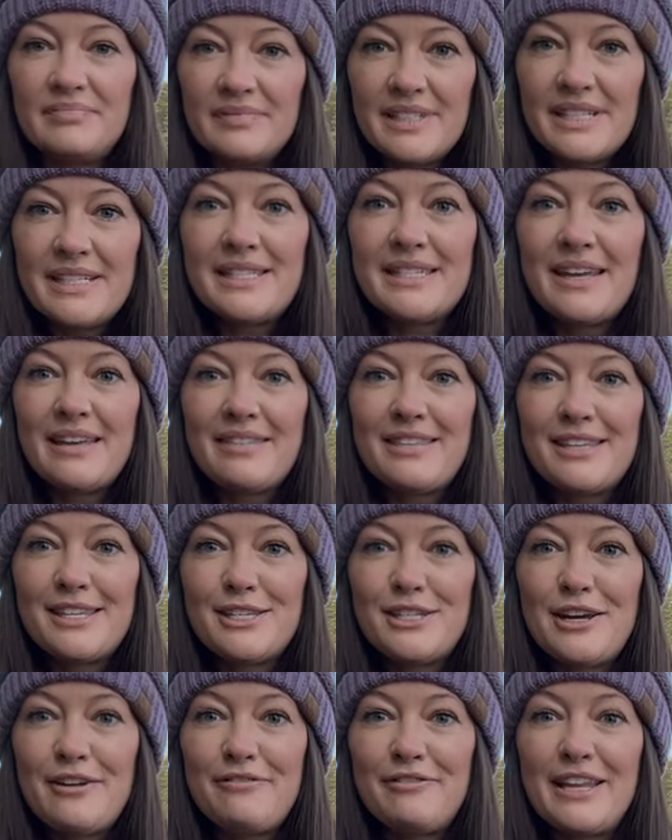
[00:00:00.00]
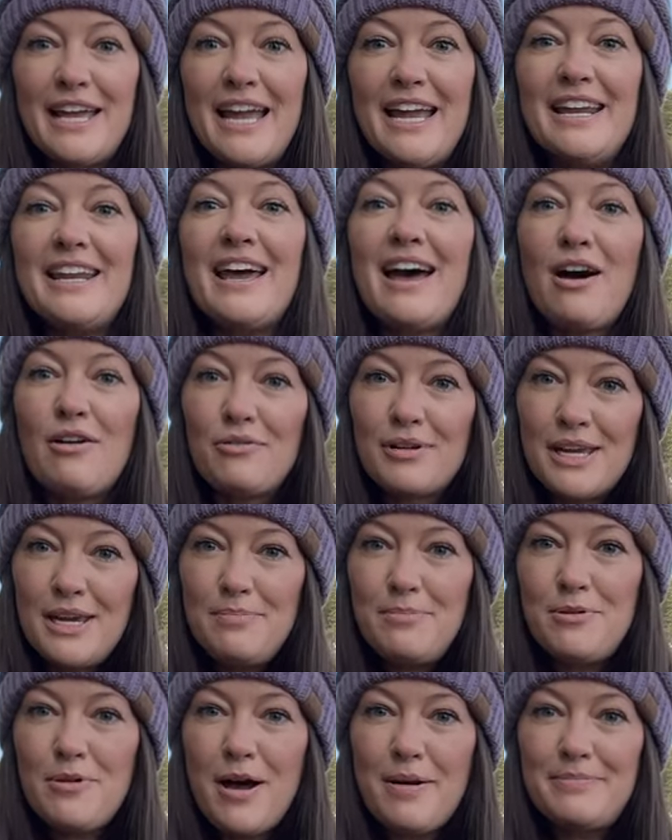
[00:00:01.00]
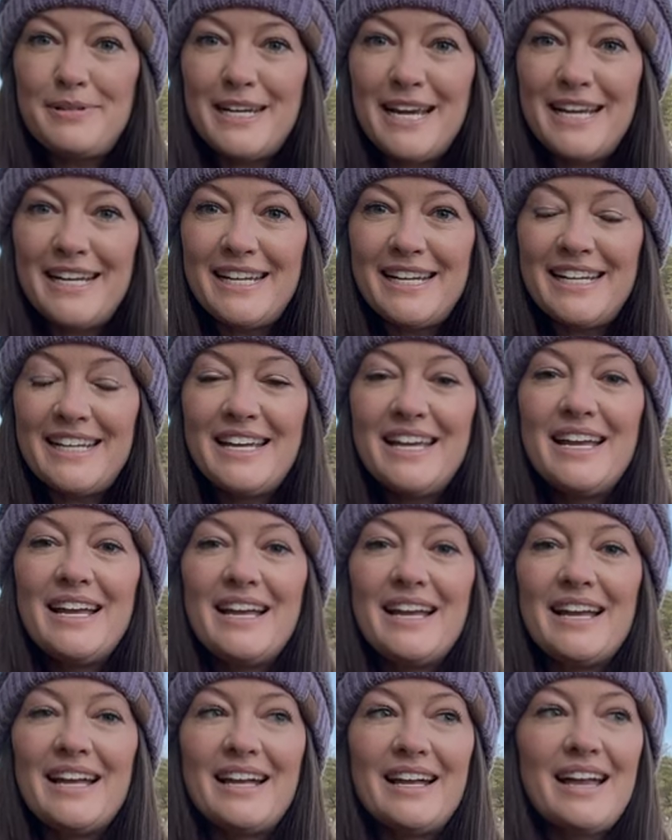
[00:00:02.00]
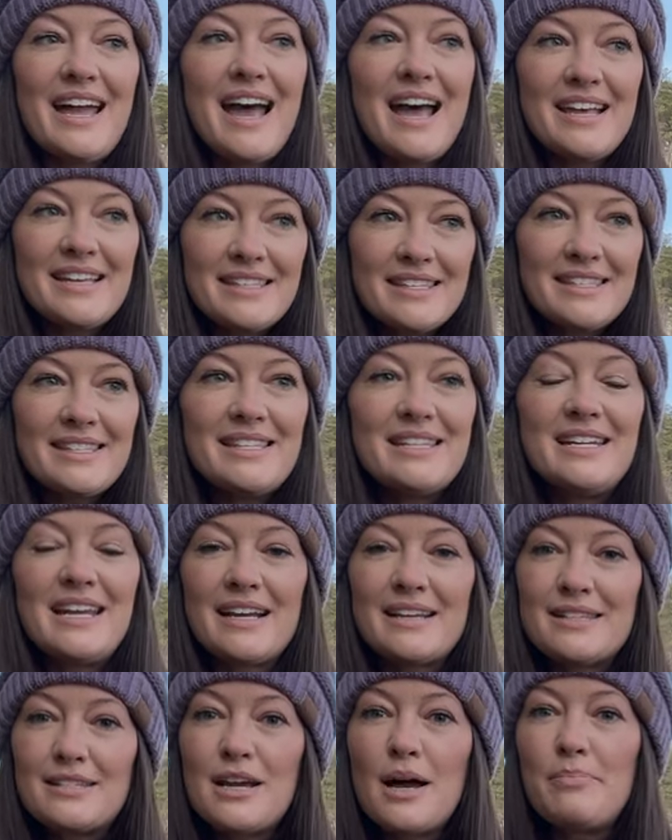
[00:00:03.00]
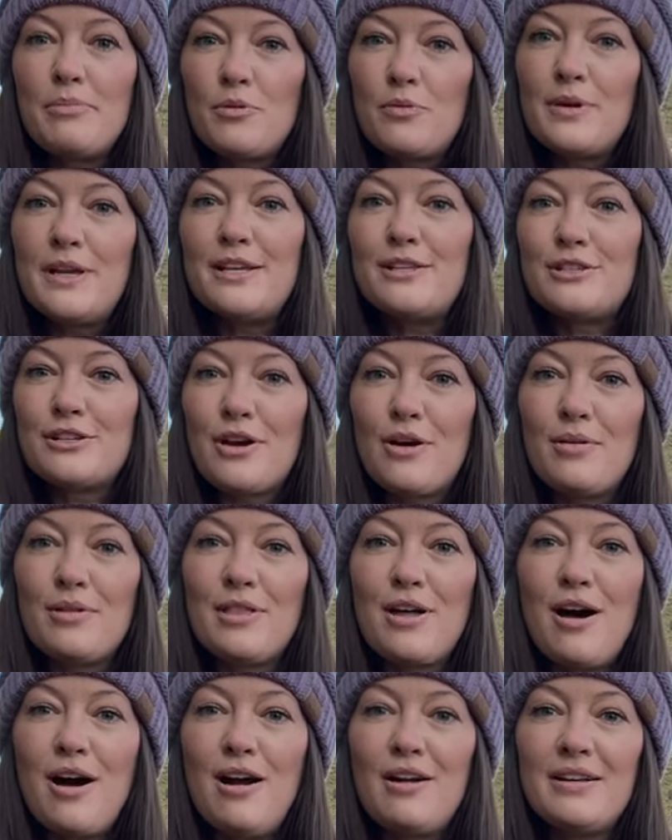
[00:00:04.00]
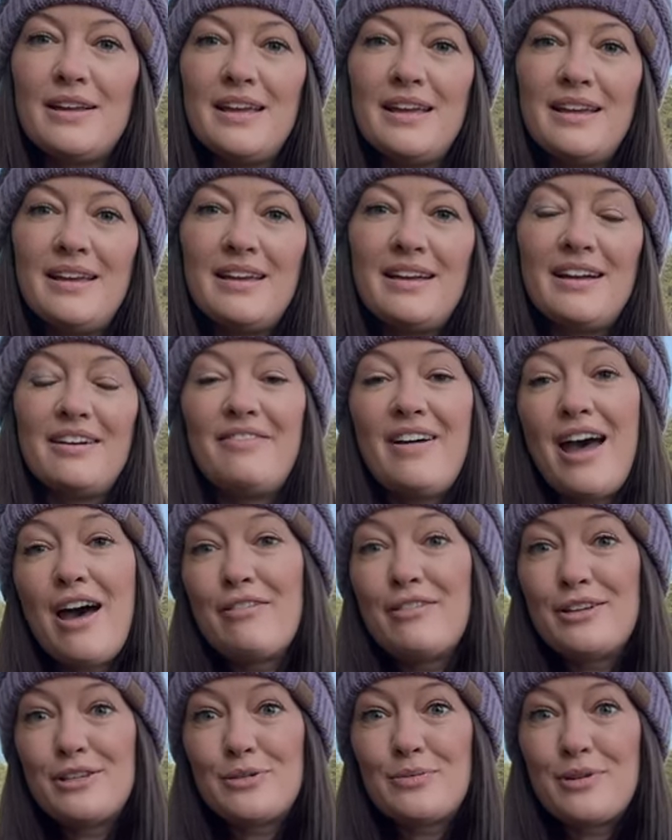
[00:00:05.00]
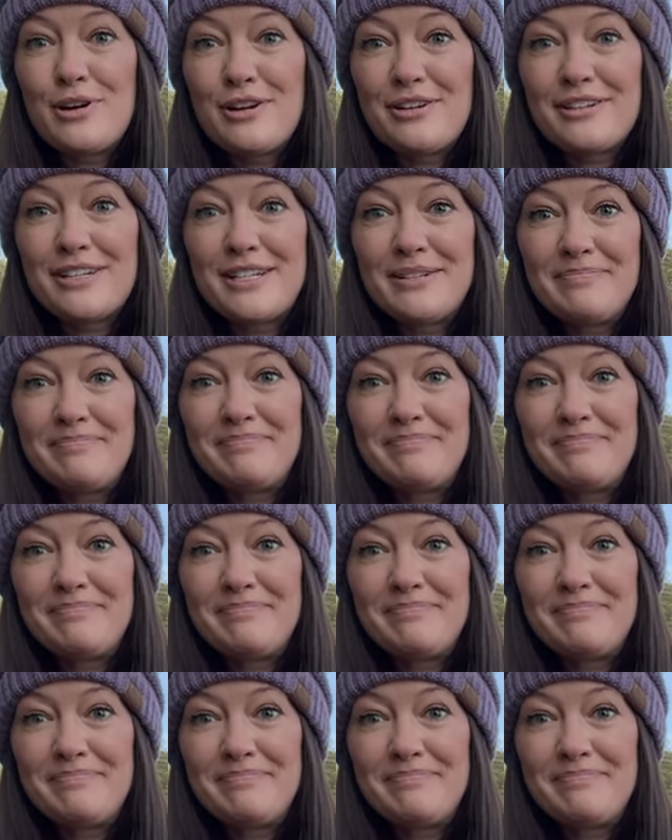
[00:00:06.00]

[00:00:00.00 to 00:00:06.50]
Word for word: let's get this stuff laid. I'll keep you updated uh, as the next couple weeks go along of how this worked.